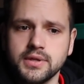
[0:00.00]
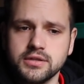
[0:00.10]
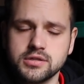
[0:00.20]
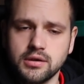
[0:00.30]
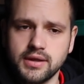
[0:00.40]
then
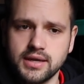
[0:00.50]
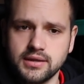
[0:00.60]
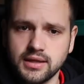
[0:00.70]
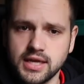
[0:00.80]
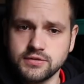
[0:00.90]
you saw that
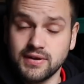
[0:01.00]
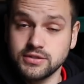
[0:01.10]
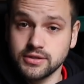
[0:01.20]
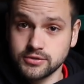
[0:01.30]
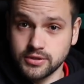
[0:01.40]
in the case file
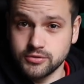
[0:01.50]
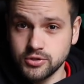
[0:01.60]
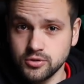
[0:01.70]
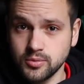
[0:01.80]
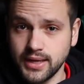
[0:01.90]

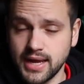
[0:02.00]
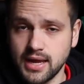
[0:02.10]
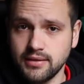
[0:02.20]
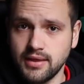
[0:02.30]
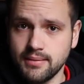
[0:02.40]
002 we
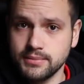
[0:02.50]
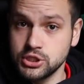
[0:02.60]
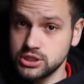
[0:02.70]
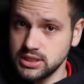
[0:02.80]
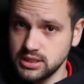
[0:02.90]
had them
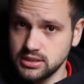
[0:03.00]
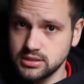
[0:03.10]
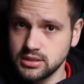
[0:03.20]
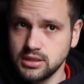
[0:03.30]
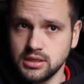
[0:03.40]
machined